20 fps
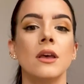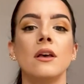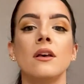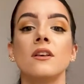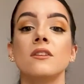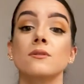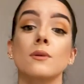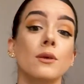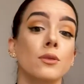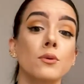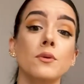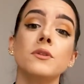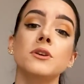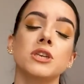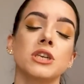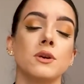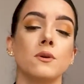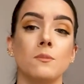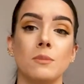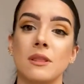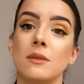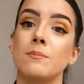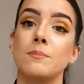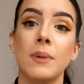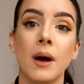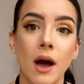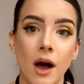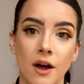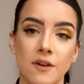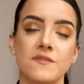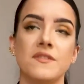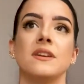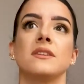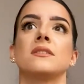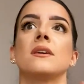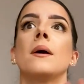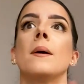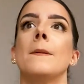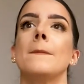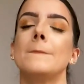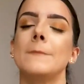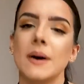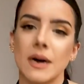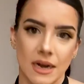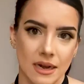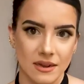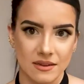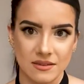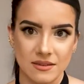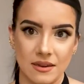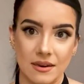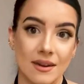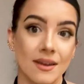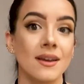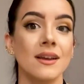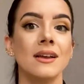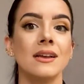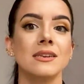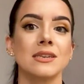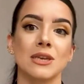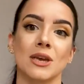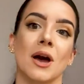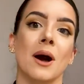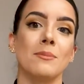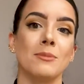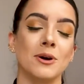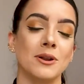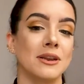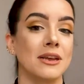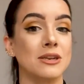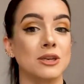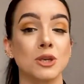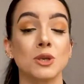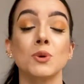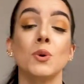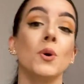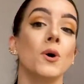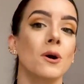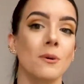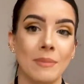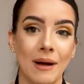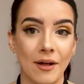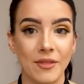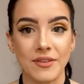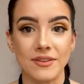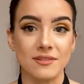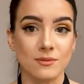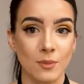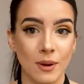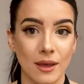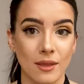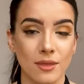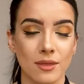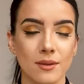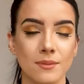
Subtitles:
So I thought that she would be the perfect person to come on and to talk about this with.